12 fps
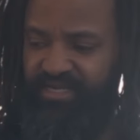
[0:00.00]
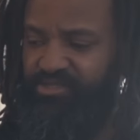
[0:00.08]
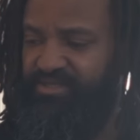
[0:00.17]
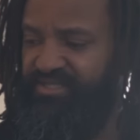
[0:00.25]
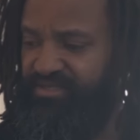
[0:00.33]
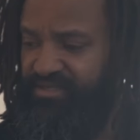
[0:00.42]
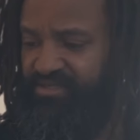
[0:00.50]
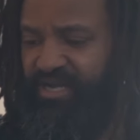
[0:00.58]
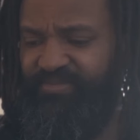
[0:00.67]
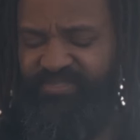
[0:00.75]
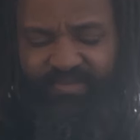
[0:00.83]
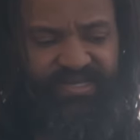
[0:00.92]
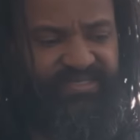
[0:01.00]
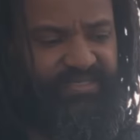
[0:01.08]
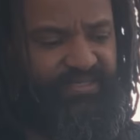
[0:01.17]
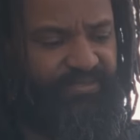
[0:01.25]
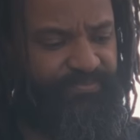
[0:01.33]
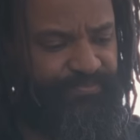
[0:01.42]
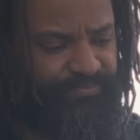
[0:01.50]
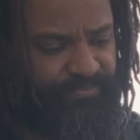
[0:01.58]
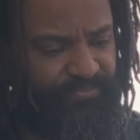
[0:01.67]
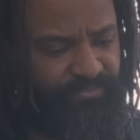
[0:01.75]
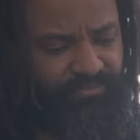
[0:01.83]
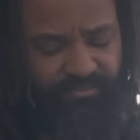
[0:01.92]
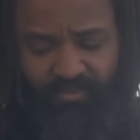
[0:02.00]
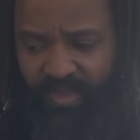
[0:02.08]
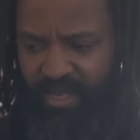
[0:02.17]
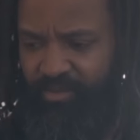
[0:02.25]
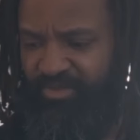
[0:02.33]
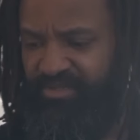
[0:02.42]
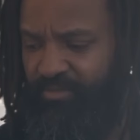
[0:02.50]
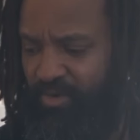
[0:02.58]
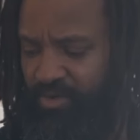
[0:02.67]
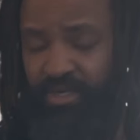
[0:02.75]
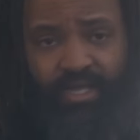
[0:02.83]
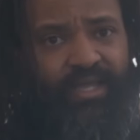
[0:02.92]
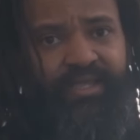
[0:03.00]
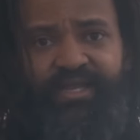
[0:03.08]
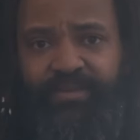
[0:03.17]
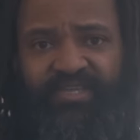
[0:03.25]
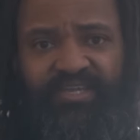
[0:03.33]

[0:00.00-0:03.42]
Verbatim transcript: actually started to optimize it a bit more. And I'm